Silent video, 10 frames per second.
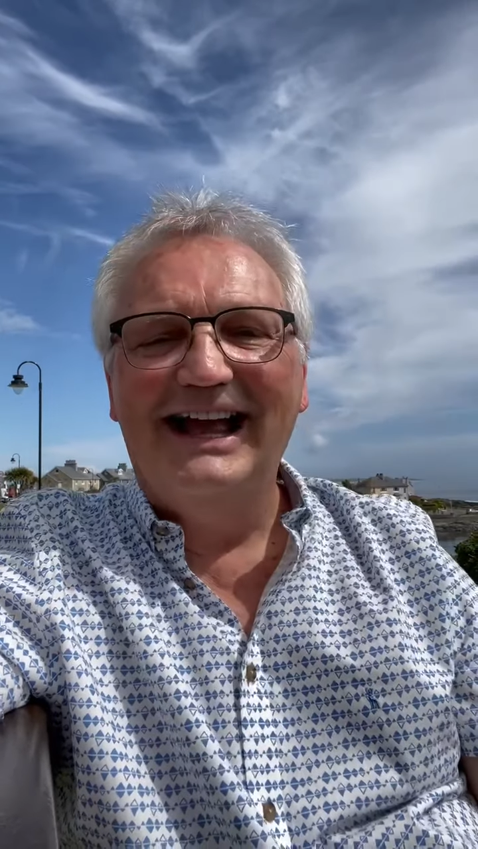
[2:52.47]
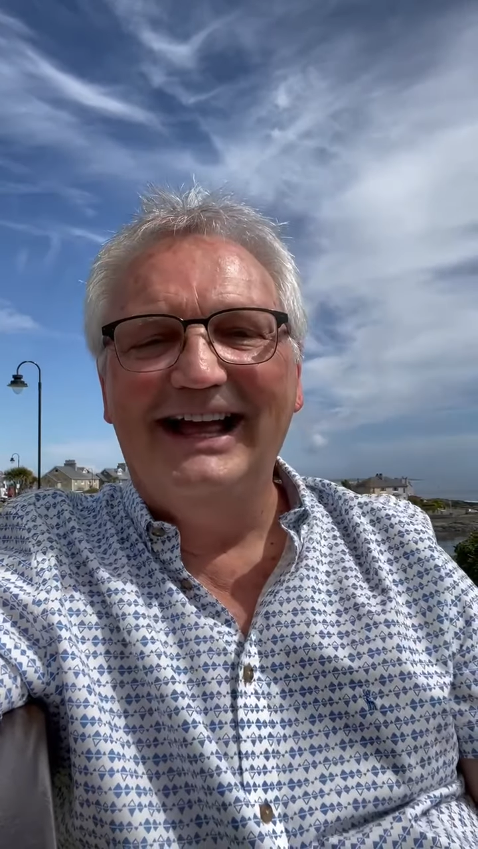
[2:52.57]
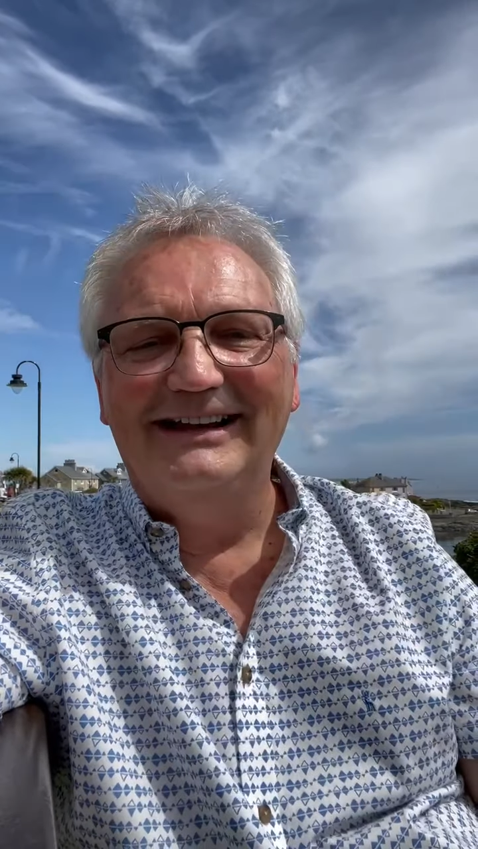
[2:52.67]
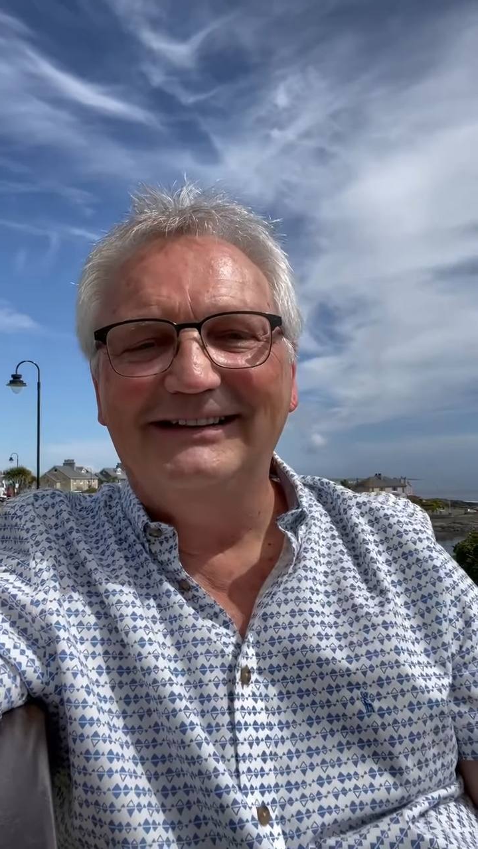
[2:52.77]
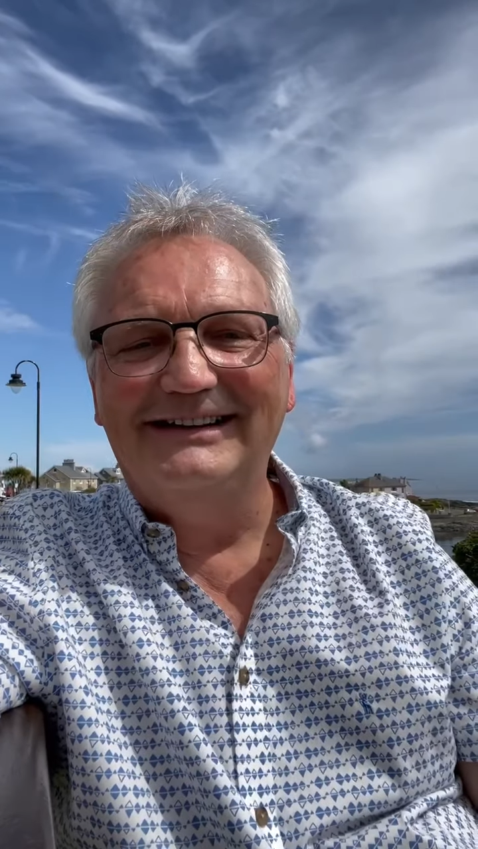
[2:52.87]

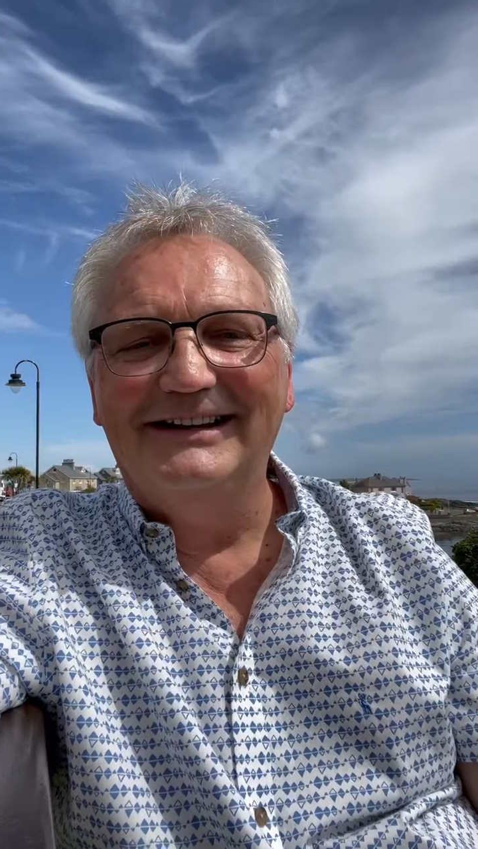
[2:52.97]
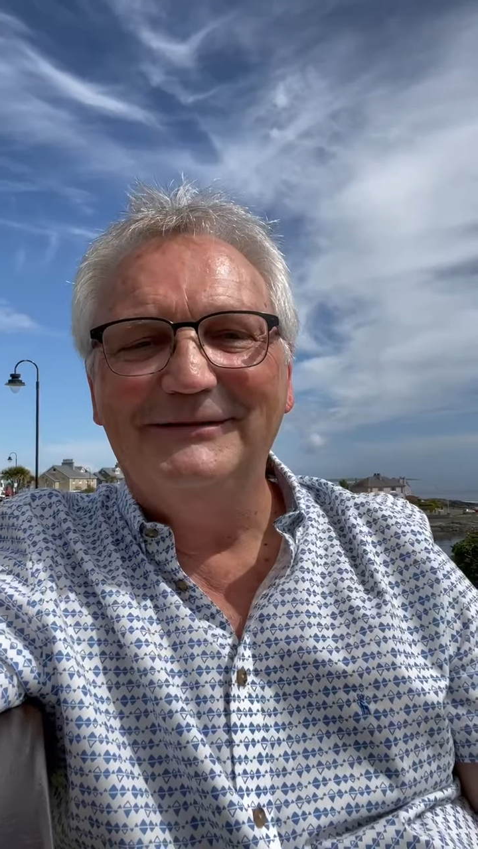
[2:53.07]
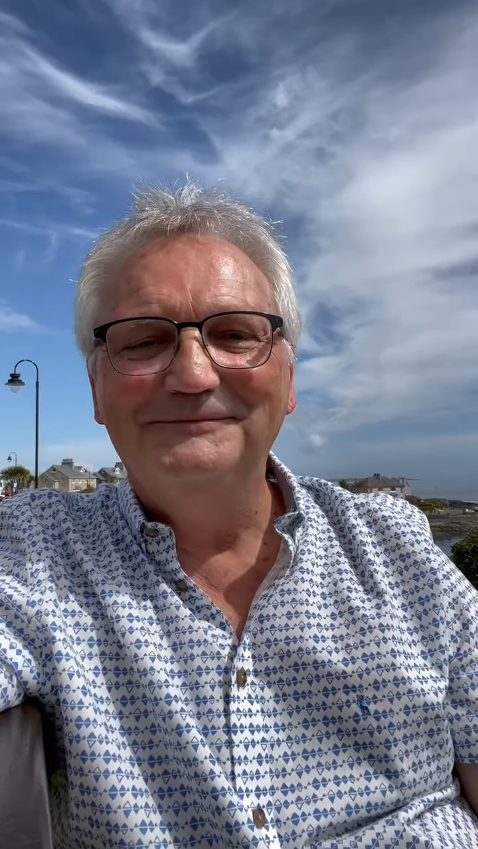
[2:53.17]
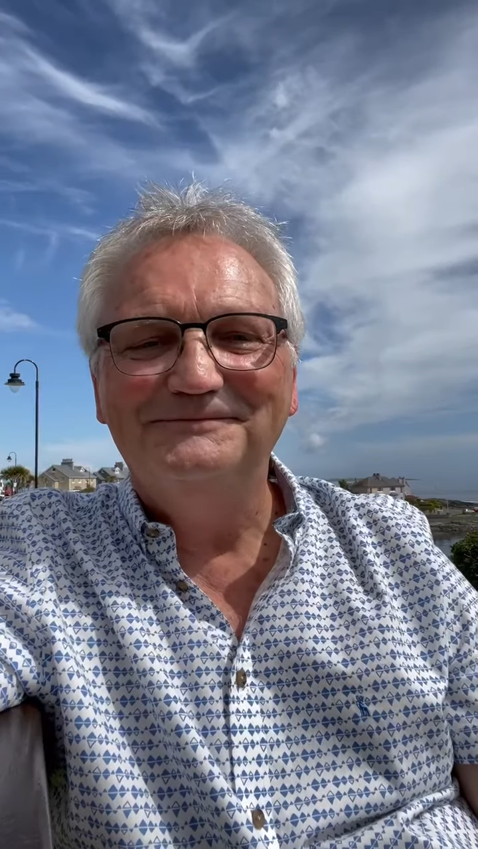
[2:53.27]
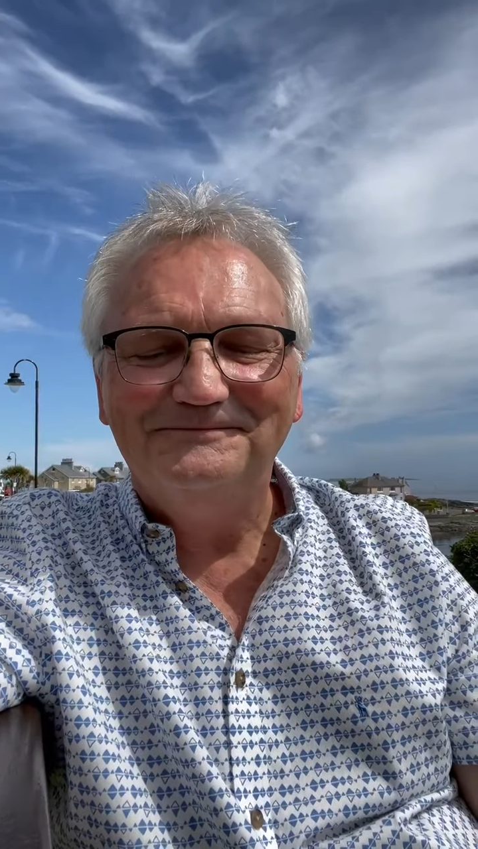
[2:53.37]
And,
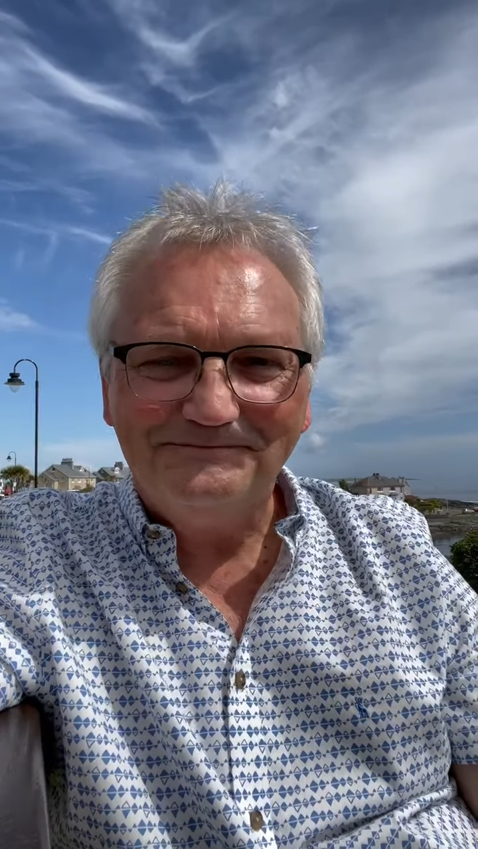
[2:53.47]
um,